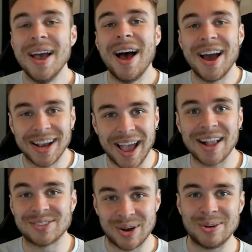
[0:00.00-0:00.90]

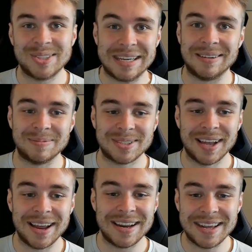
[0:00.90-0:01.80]
against those teams,
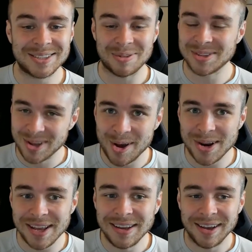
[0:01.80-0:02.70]
and he is
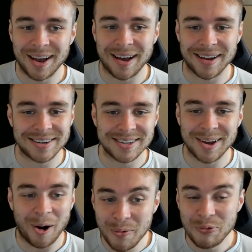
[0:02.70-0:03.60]
returning, and
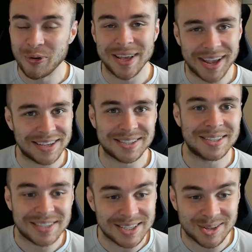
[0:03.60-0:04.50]
hopefully he gets an
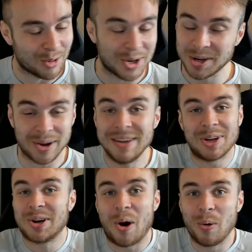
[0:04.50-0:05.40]
assist or even a
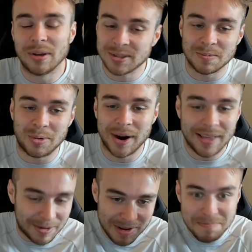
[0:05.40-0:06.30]
goal at some point.
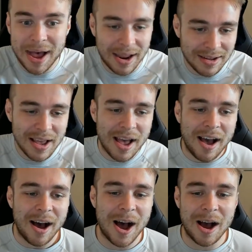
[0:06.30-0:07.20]
That'd be mad.
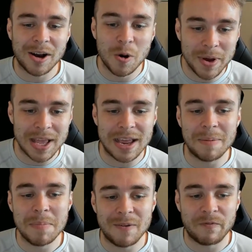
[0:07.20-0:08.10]
Coming in at
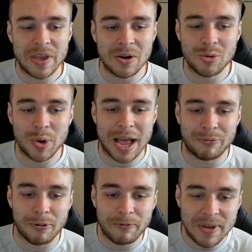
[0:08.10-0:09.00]
midfield, we have
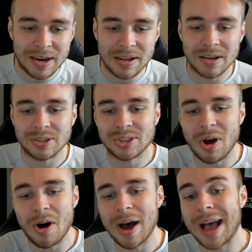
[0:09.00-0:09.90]
Rafinha,
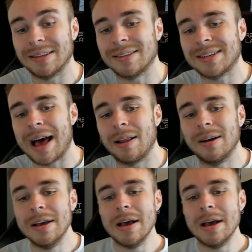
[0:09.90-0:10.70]
Sarr, and Salah.